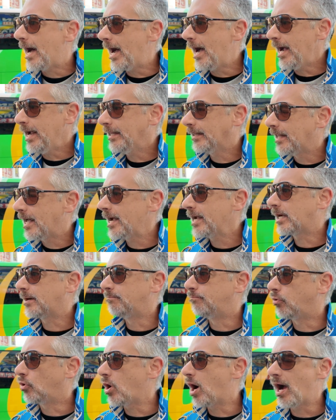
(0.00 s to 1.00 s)
I like
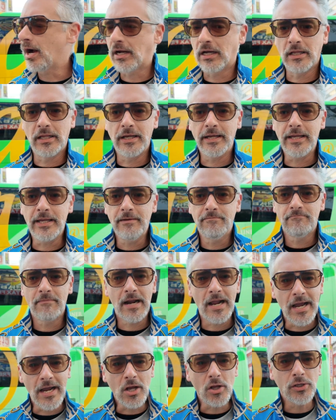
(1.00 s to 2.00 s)
broccoli.
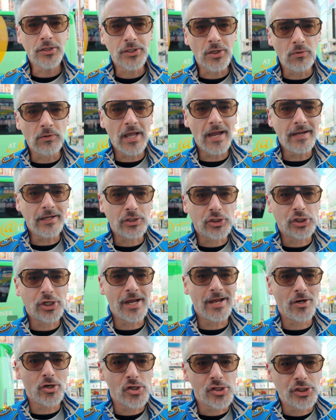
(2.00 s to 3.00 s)
I also like
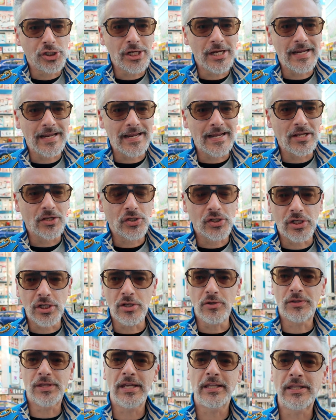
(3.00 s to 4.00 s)
cheddar cheese. Do
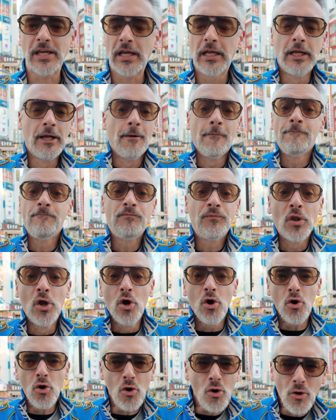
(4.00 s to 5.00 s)
you think that?
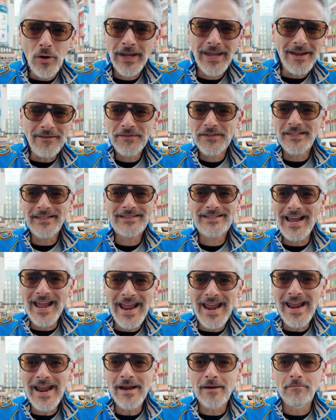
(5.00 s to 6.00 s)
Who gives a
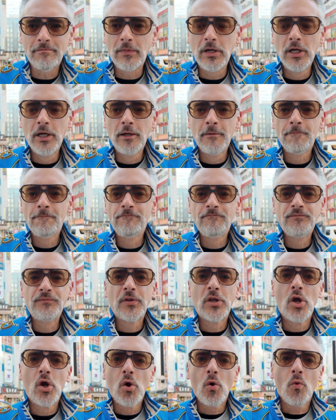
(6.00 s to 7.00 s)
damn?
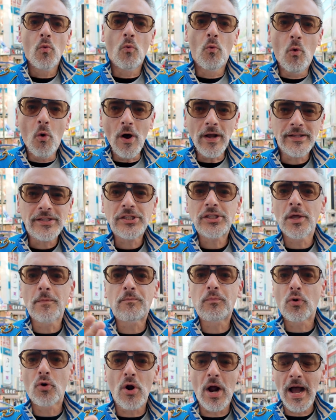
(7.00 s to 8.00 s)
What's the
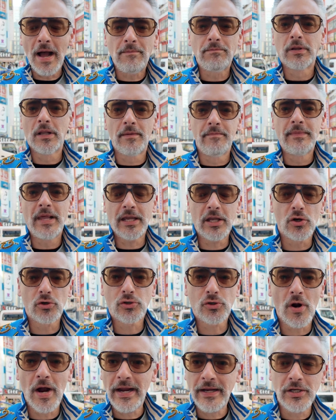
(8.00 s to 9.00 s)
problem that you're
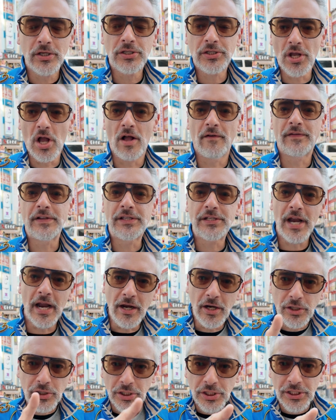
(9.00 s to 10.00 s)
trying to solve?
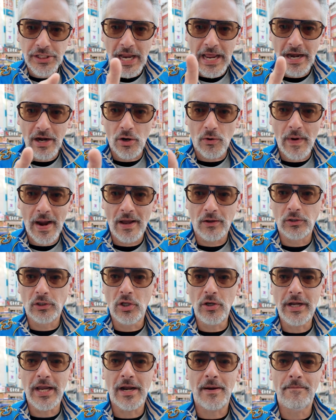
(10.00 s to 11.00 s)
Instead of just standing around
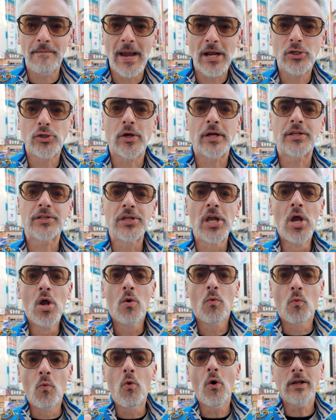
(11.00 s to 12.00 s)
looking at metrics,
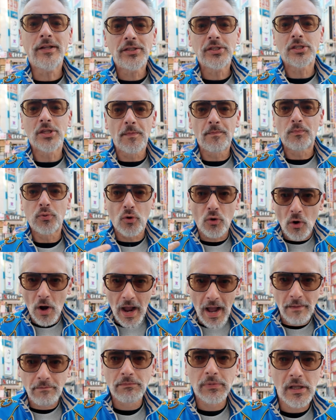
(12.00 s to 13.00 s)
what's the
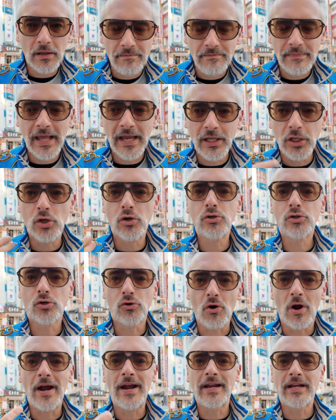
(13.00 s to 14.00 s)
problem that you're
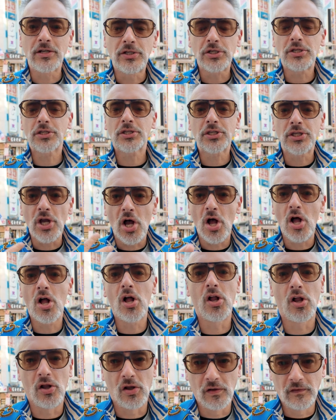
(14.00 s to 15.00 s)
trying to
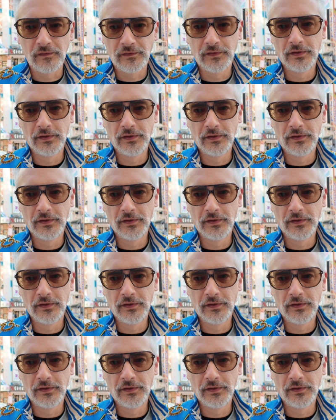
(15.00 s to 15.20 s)
solve?